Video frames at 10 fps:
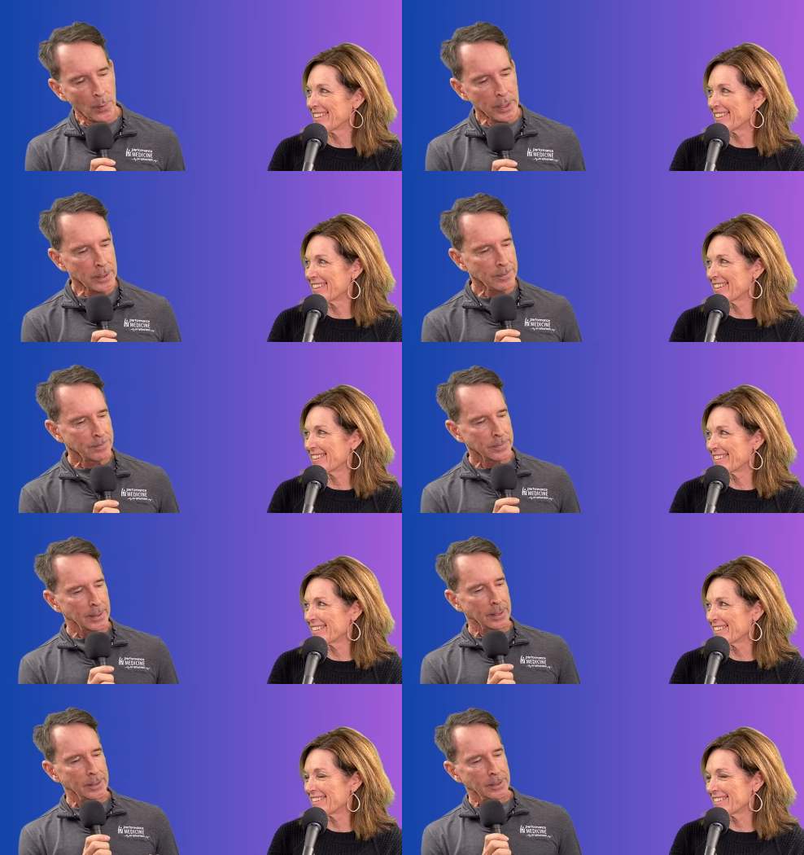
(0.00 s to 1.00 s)
Speaker 1: me
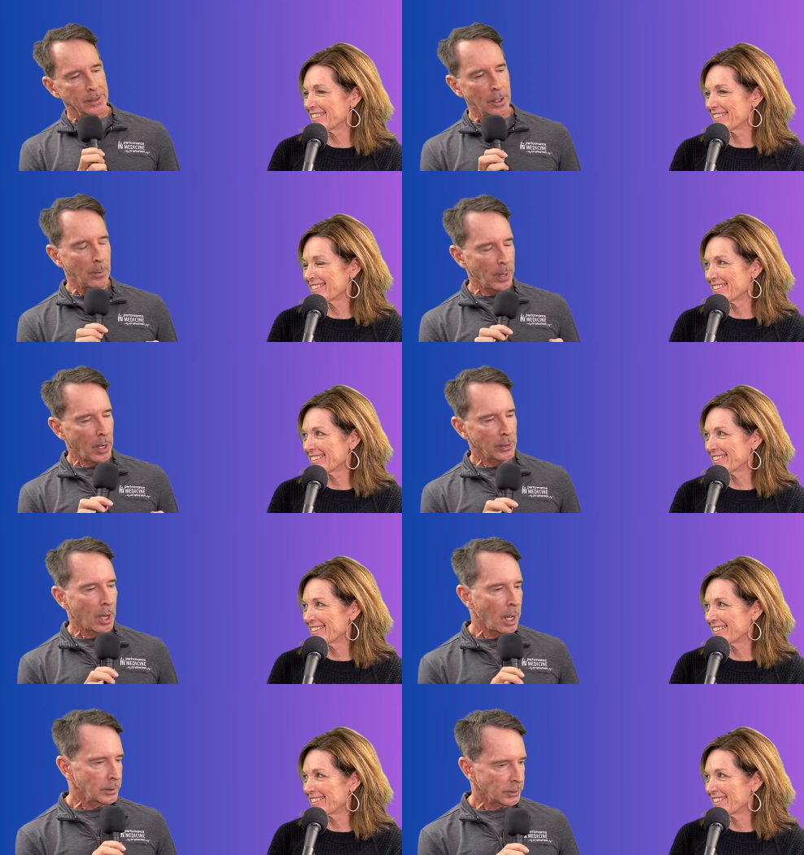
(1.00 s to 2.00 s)
about
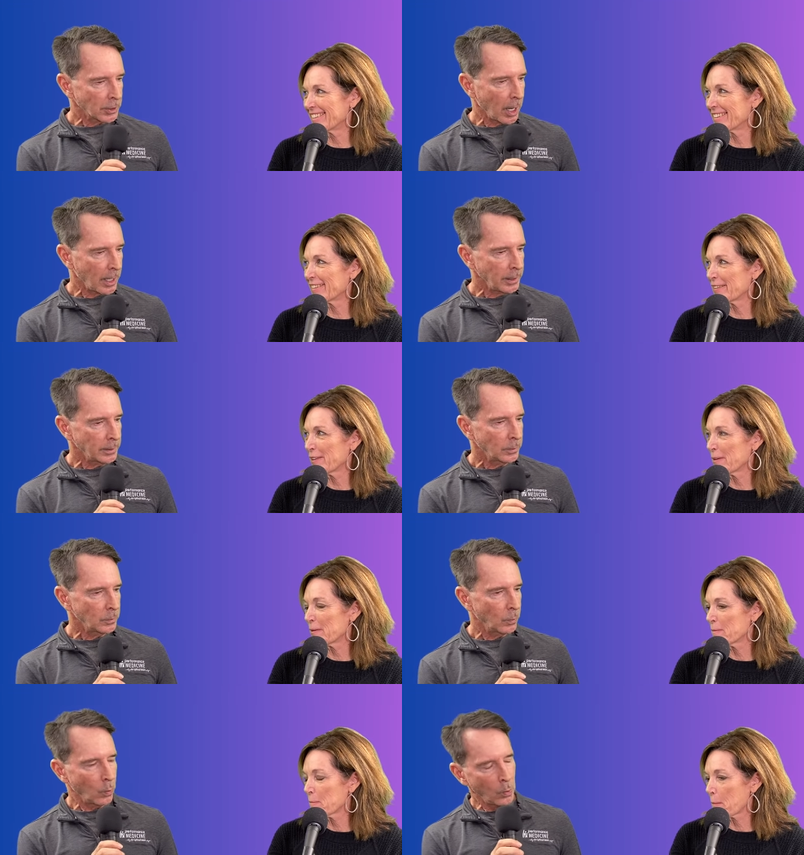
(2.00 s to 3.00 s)
Onsite.
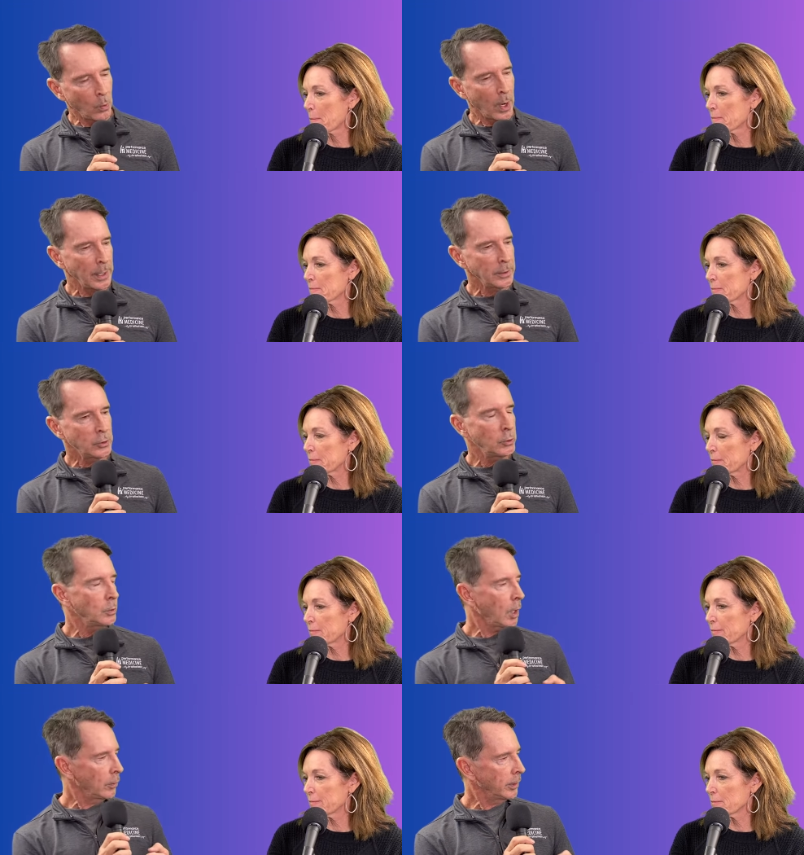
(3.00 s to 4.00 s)
Why did you
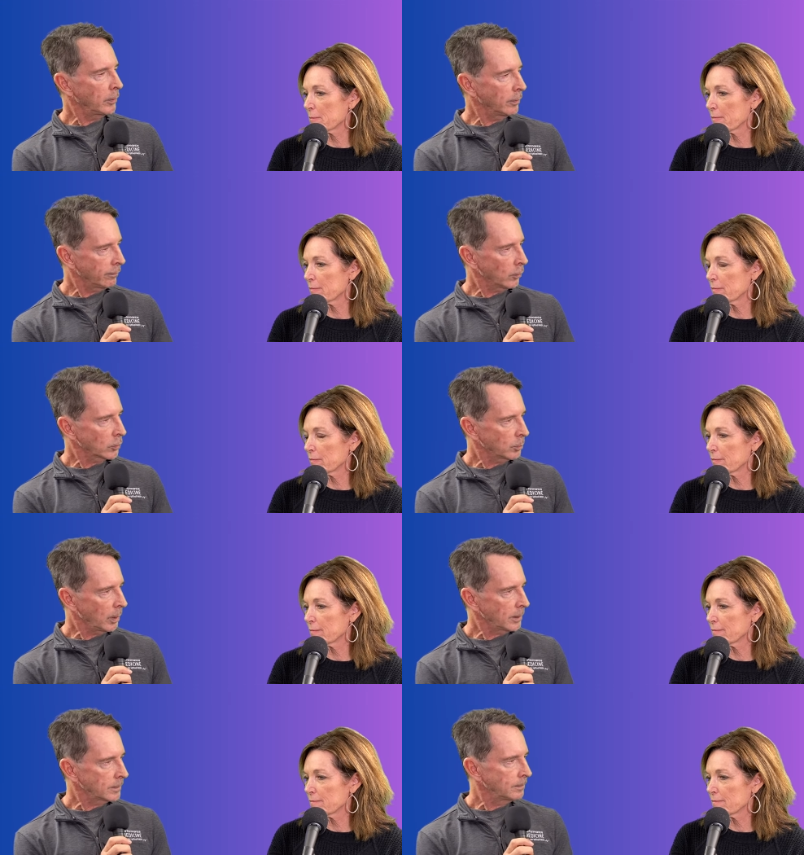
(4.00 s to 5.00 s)
go there in the first
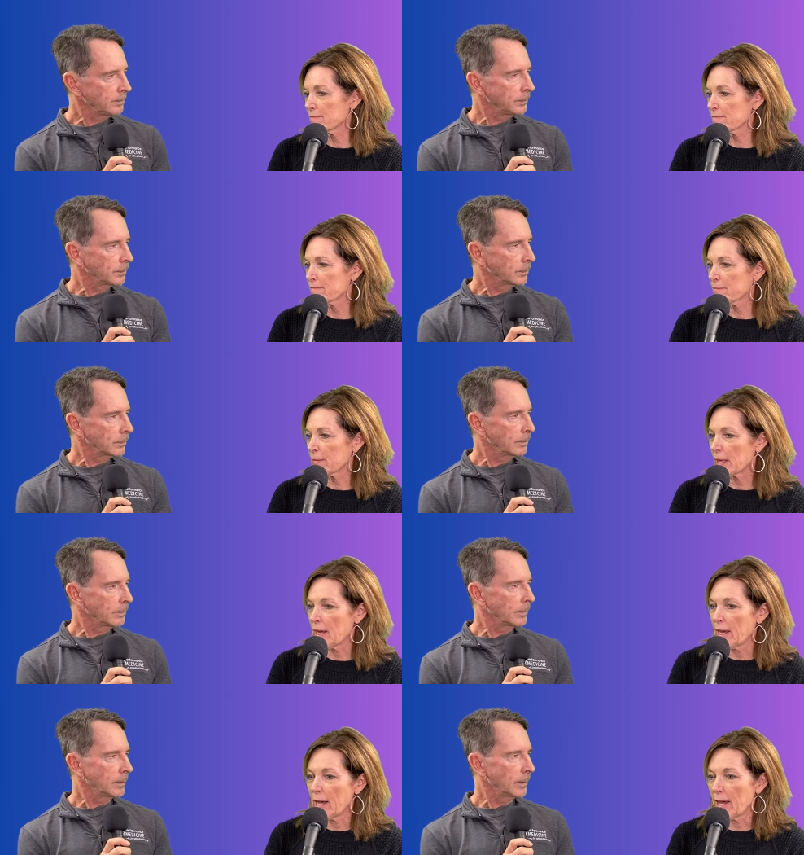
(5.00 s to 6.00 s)
place?
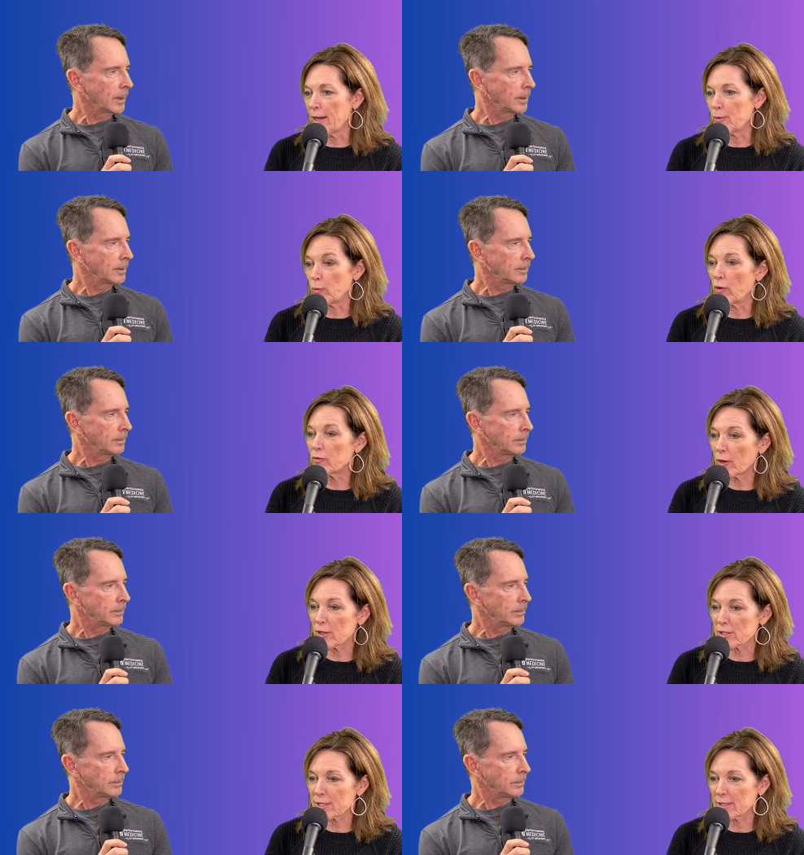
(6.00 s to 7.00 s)
Speaker 2: Uh, well,
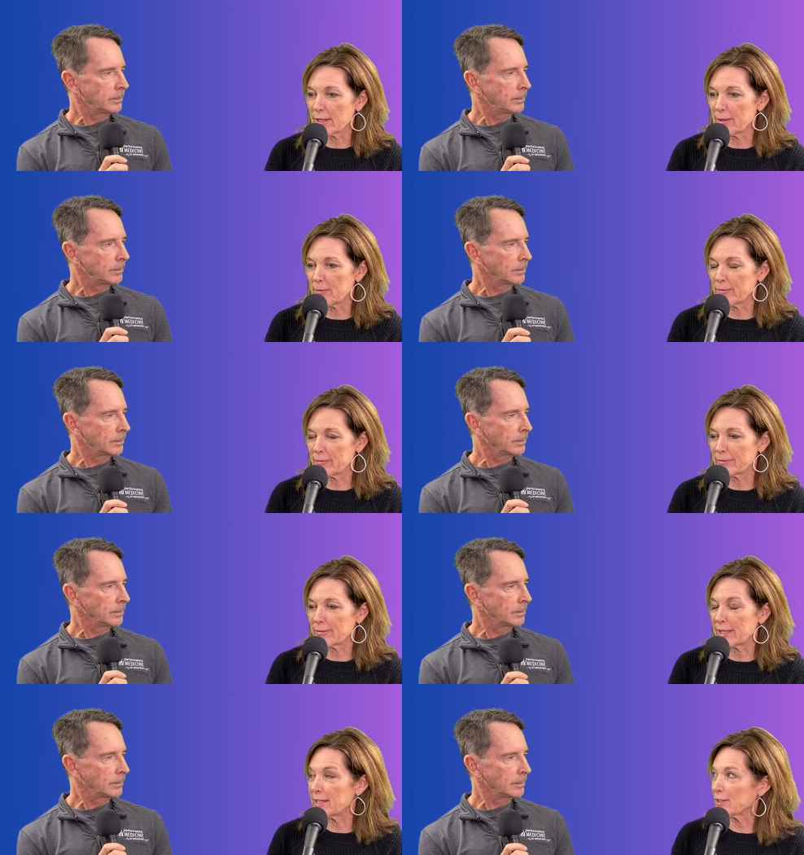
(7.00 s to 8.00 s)
first, um,
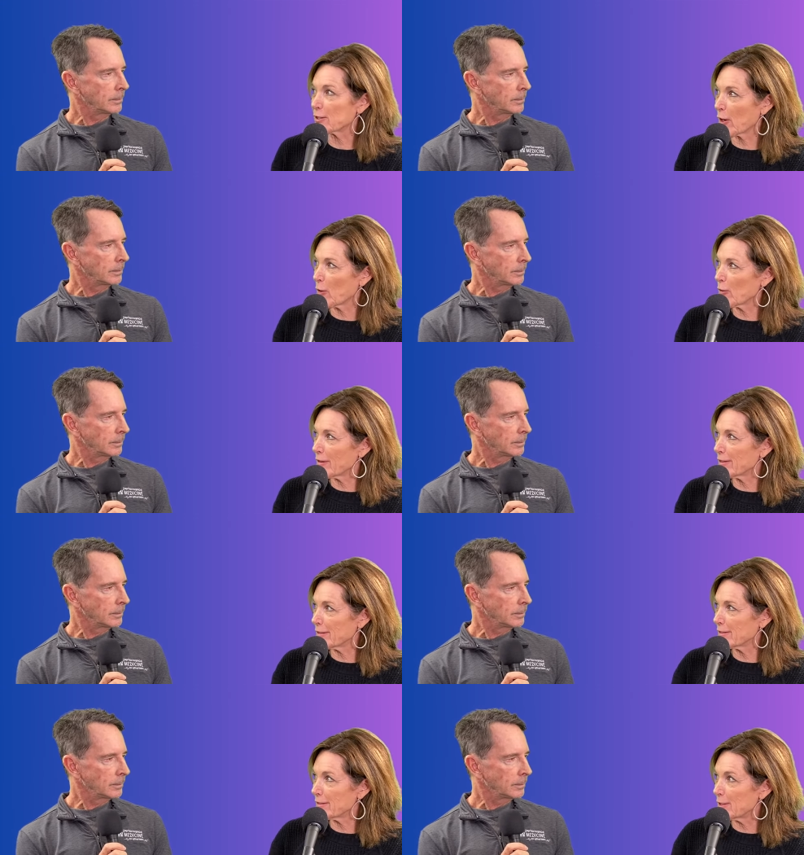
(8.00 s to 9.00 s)
it is so
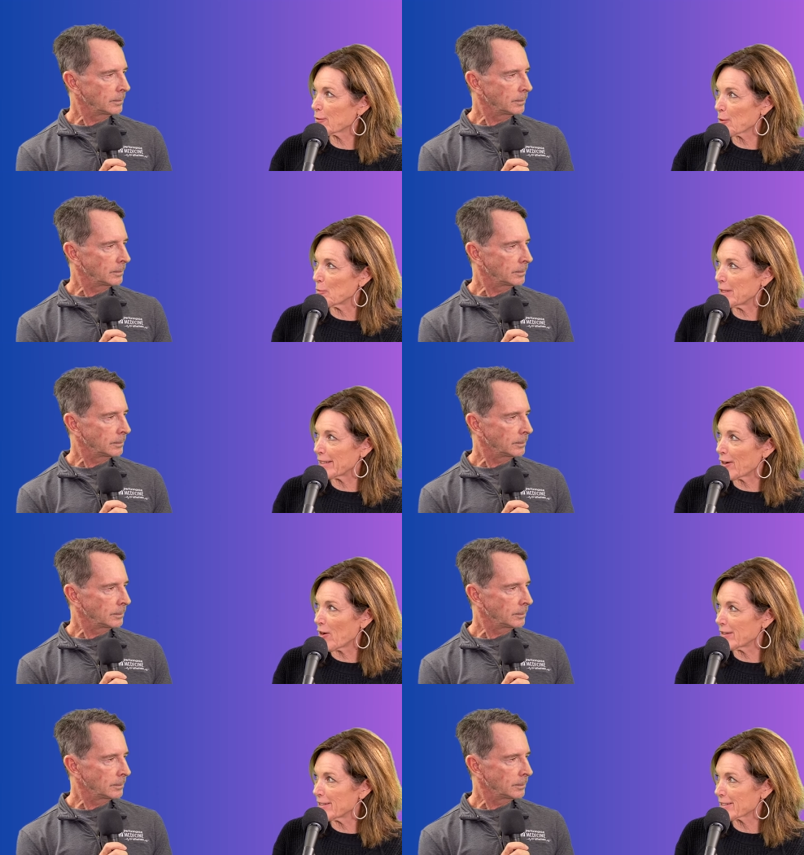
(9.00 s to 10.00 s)
different being
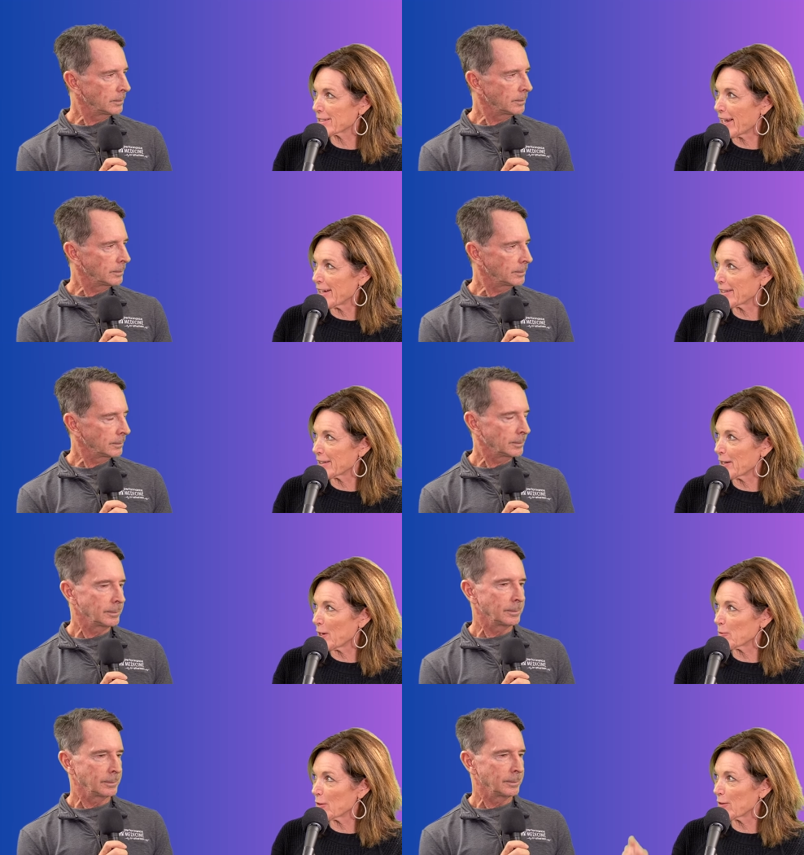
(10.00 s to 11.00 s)
on this side of the
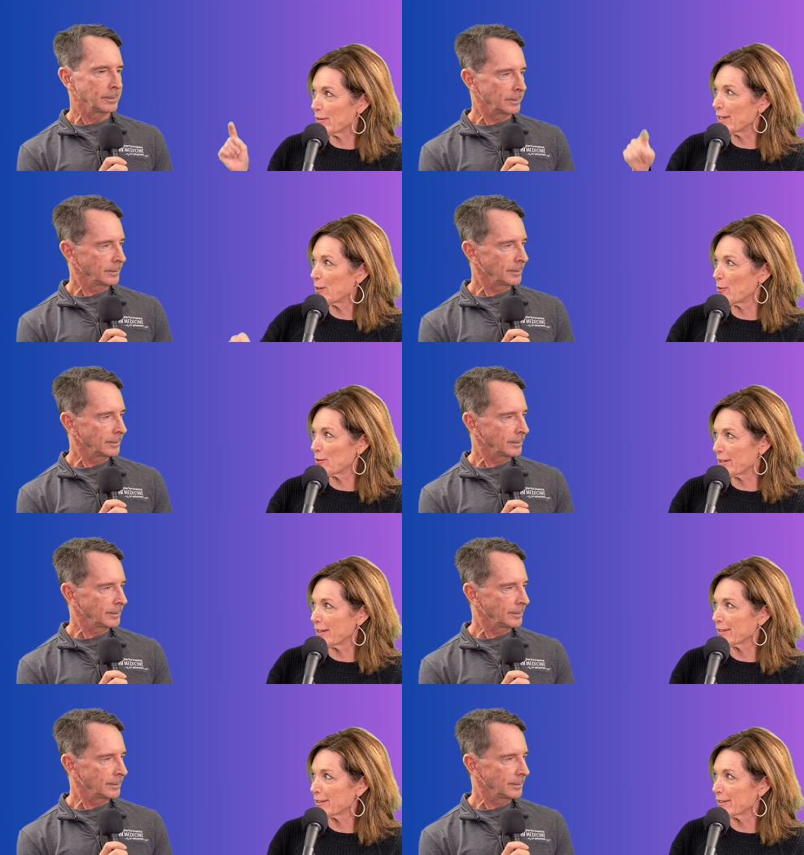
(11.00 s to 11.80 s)
camera than over there.